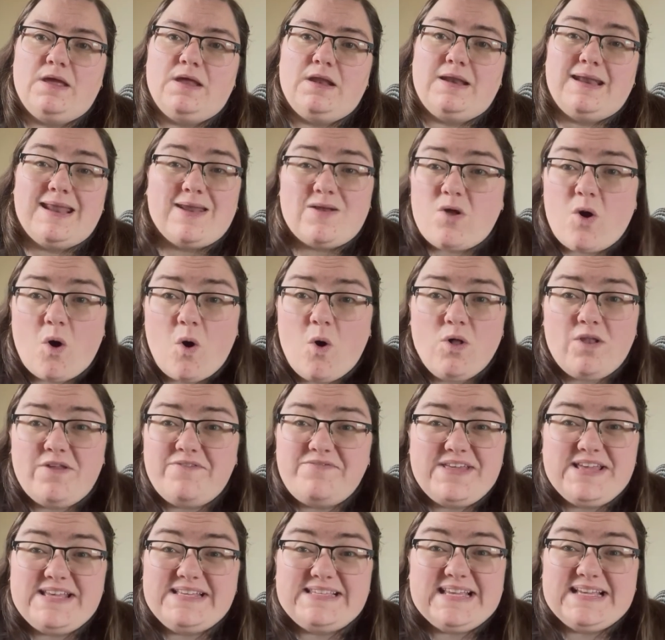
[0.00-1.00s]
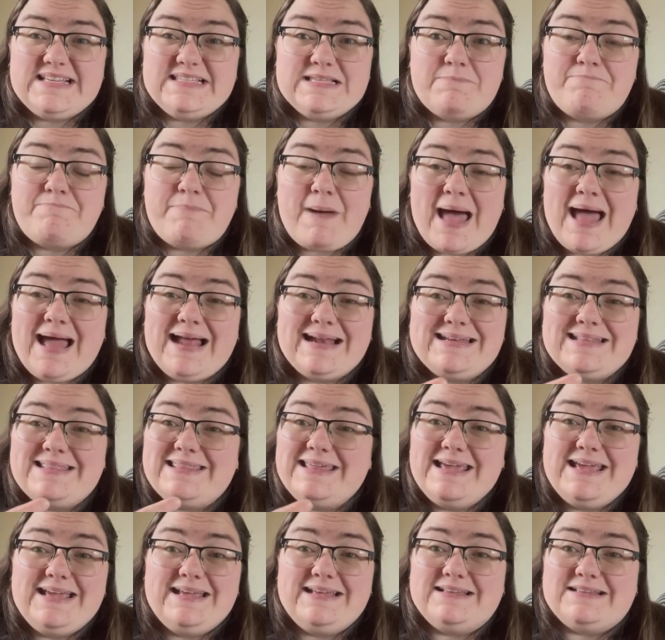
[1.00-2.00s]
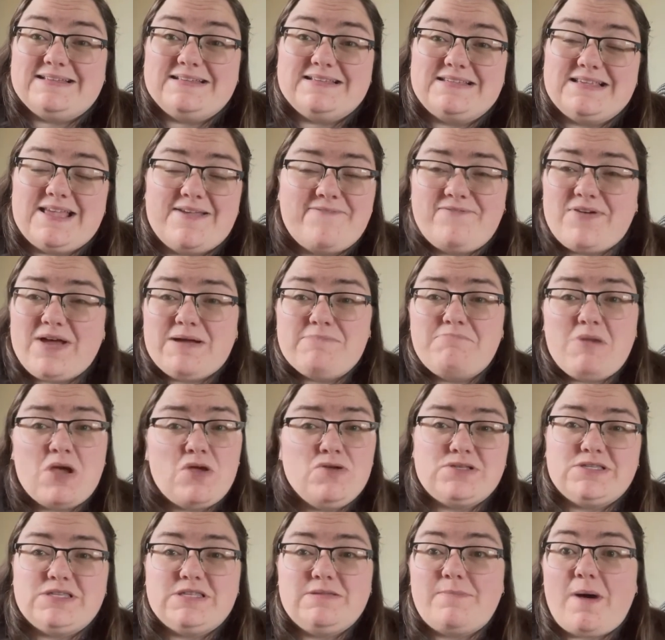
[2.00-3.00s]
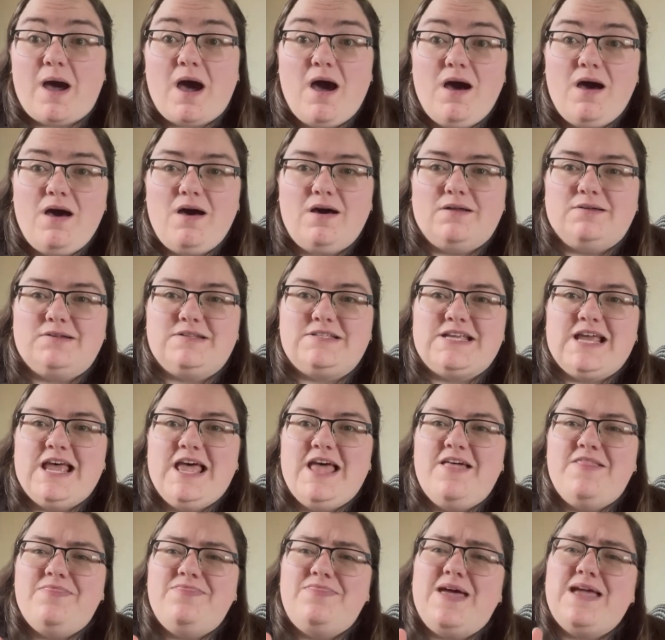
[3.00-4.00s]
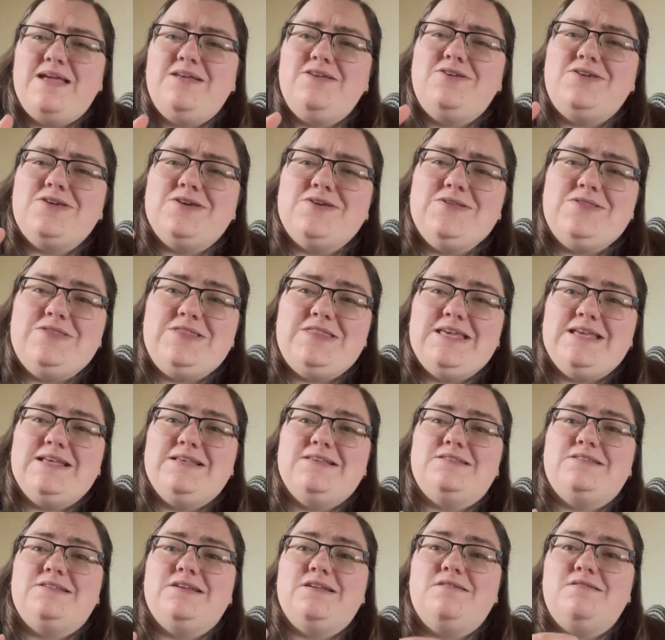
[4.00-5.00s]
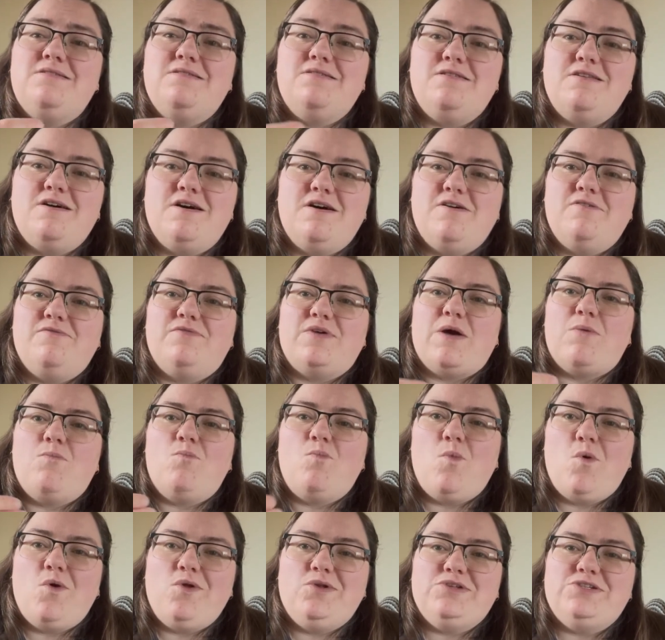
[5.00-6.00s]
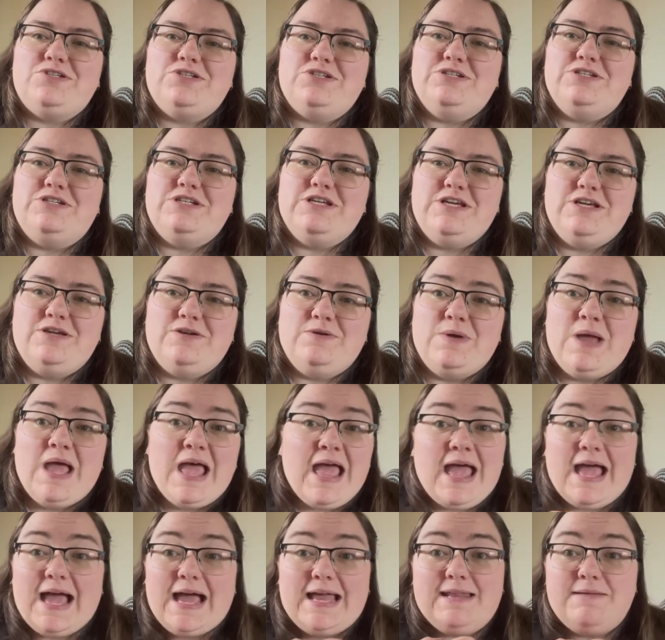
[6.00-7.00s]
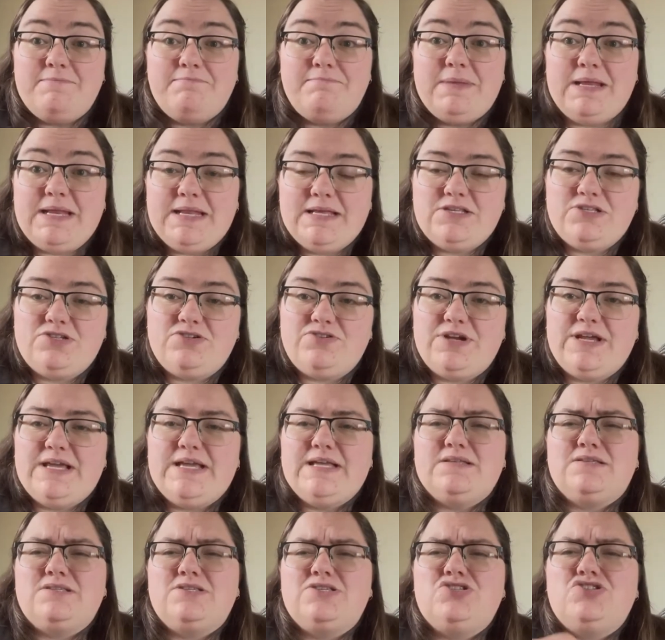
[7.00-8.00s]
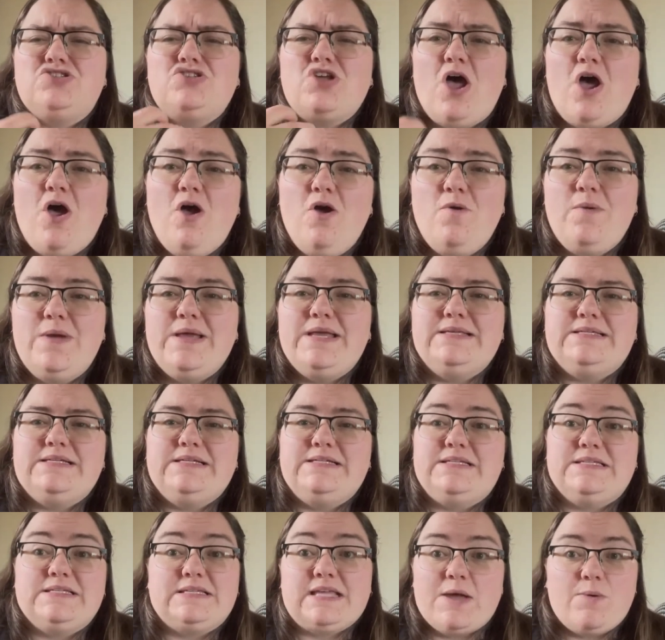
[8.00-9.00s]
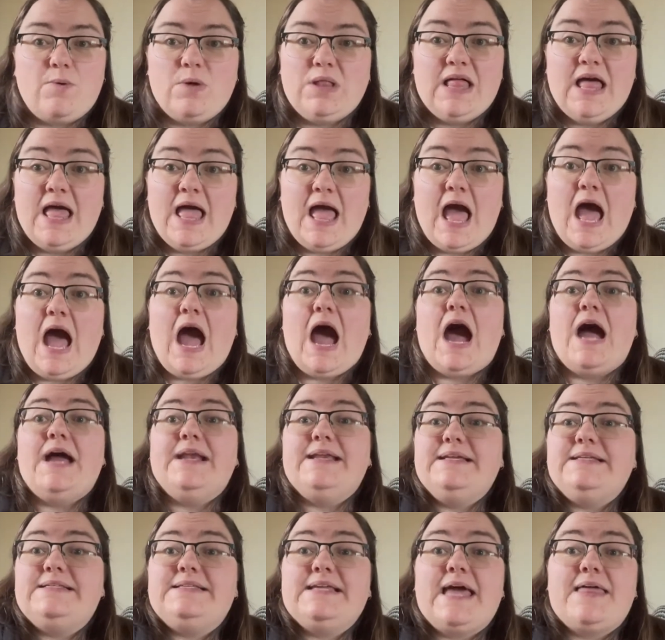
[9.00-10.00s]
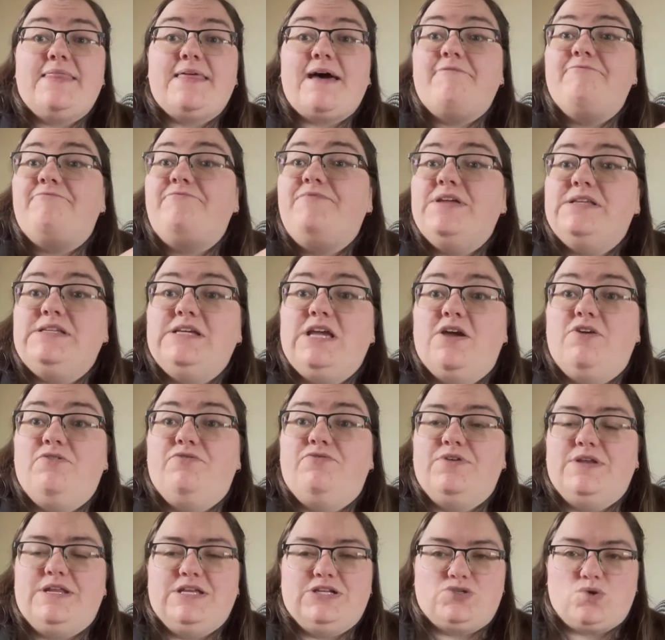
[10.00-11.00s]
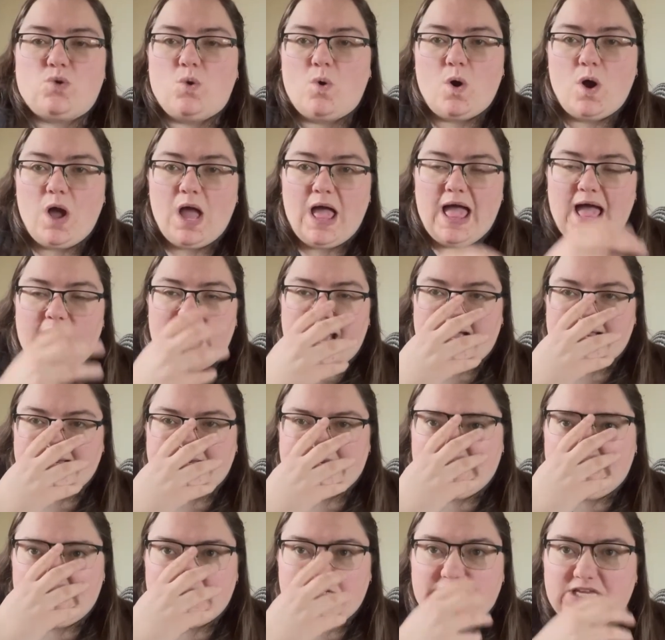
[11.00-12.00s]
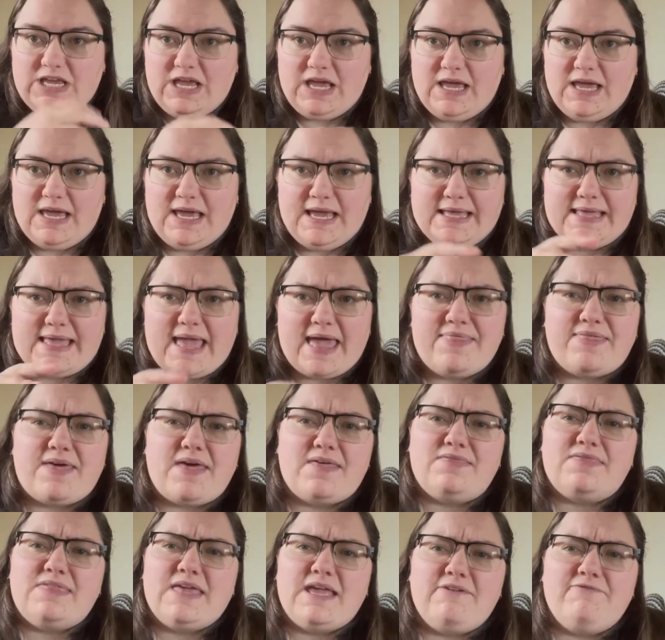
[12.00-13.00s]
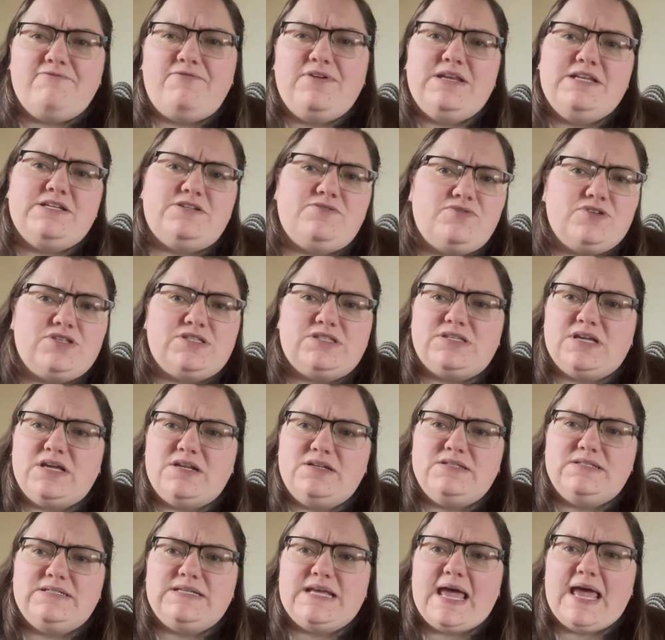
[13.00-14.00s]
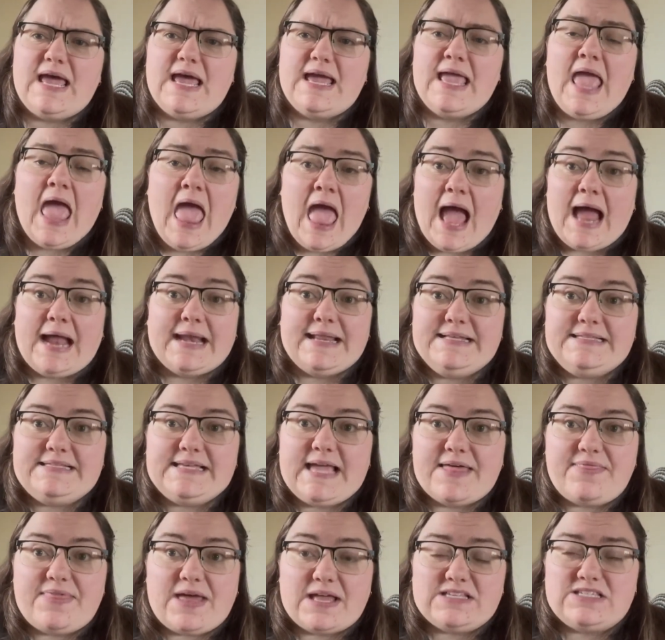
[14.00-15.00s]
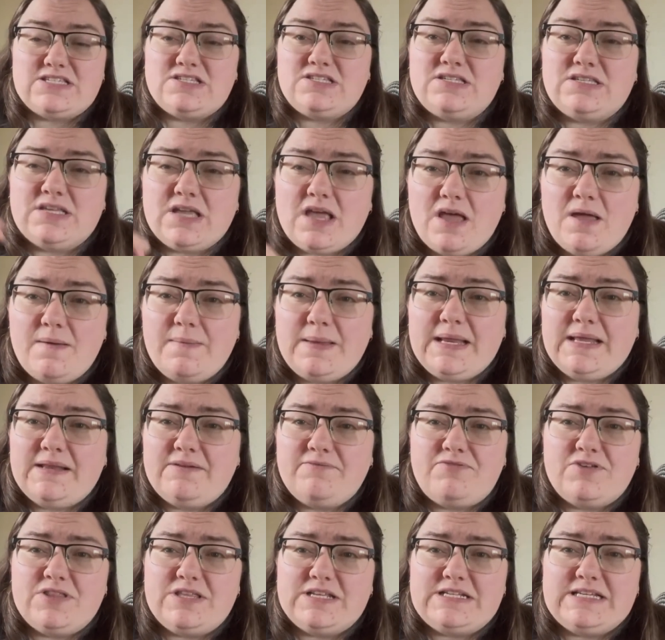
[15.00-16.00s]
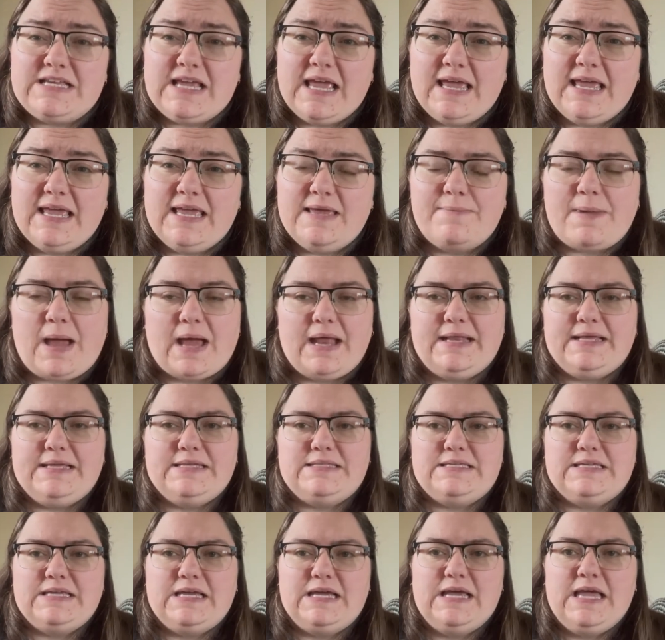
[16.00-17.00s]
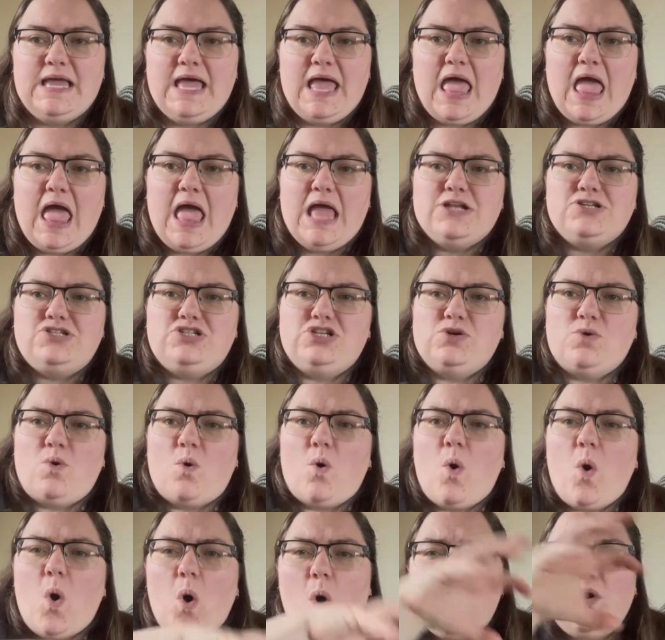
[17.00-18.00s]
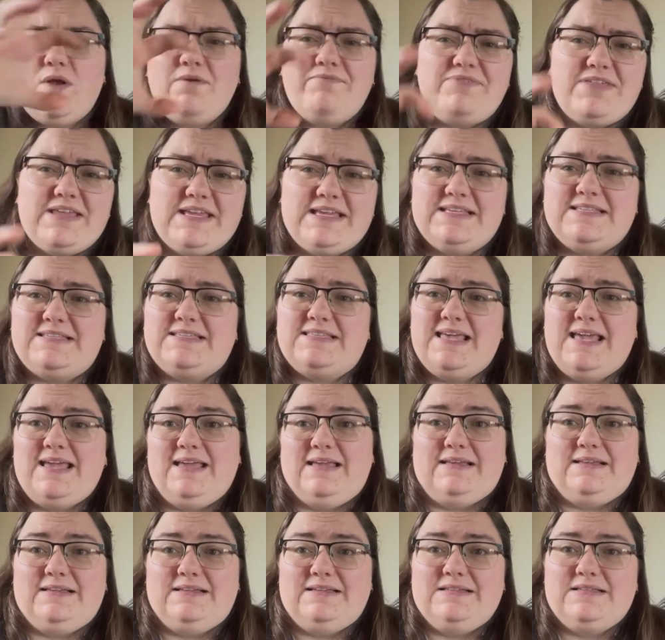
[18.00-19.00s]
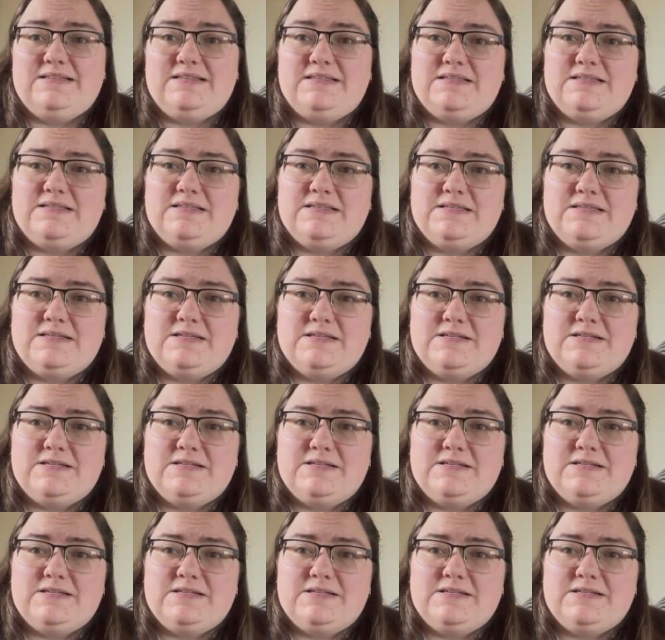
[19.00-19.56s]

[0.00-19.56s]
Now, not all of these things are bad things. In fact, most of them aren't. They're good things to love and want to do. And in ministry, it's so easy to say, well, I need to get that video finished, or I need to get that thing finished for Sunday. I need to get that sermon in for the team. I need to do all of these things.